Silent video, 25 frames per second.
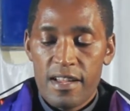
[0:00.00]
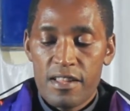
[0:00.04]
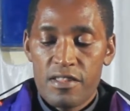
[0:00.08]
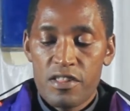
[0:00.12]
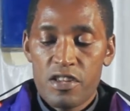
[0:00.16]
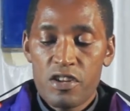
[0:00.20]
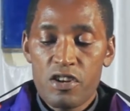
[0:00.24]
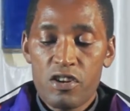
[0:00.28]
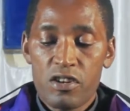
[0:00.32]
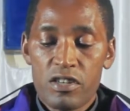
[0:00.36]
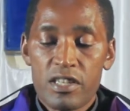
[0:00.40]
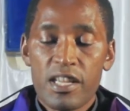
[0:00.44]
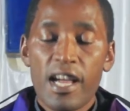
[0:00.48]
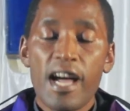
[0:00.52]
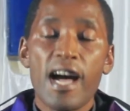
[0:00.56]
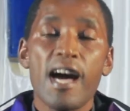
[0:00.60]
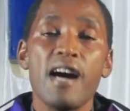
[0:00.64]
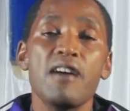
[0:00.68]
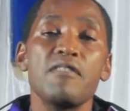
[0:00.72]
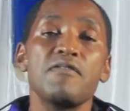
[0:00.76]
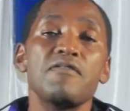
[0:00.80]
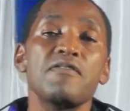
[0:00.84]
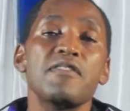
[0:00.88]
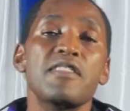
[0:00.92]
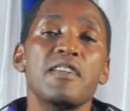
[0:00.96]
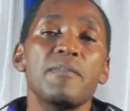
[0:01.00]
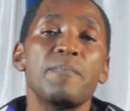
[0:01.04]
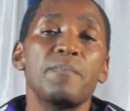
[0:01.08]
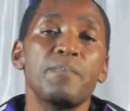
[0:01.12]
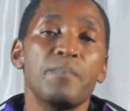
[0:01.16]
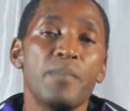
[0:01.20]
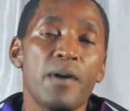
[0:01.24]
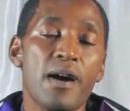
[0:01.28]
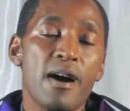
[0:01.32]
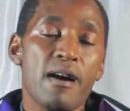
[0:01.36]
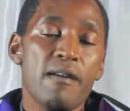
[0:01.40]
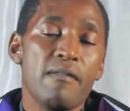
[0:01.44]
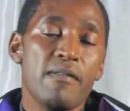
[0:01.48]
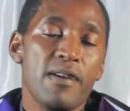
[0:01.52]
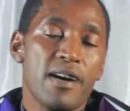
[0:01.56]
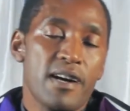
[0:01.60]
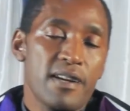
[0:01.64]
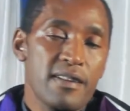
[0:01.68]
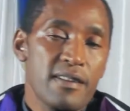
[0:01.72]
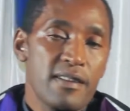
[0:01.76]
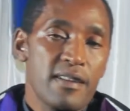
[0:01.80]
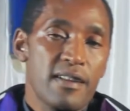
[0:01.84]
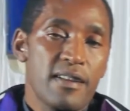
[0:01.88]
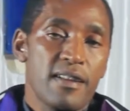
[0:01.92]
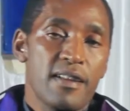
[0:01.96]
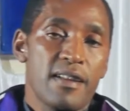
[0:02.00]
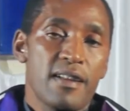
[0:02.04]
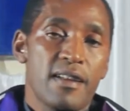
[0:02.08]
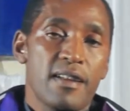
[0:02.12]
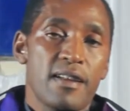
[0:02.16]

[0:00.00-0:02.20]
they don't have the power